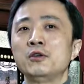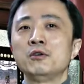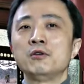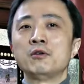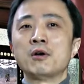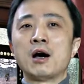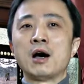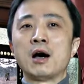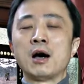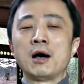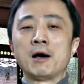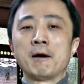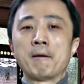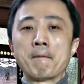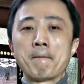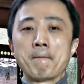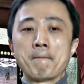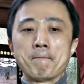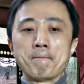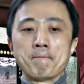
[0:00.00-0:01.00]
you are
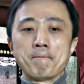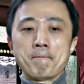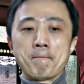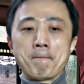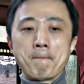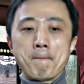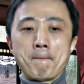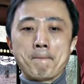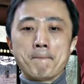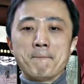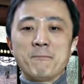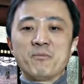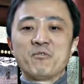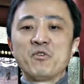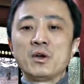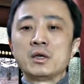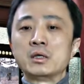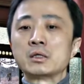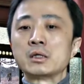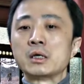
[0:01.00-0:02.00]

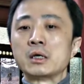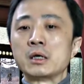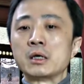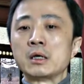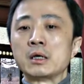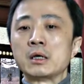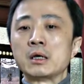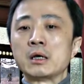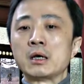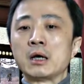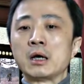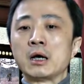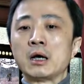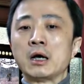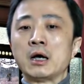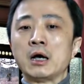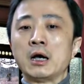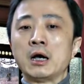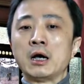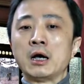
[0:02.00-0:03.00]
facing
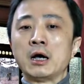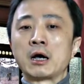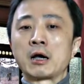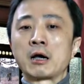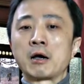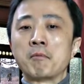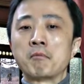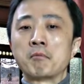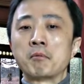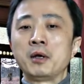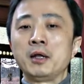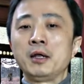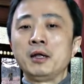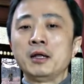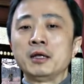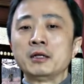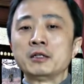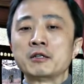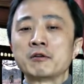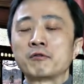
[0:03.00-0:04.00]
a
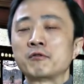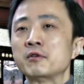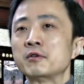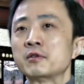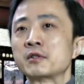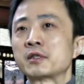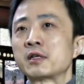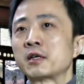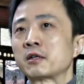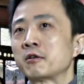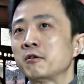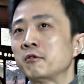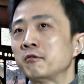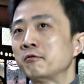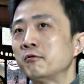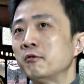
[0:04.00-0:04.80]
completely different set of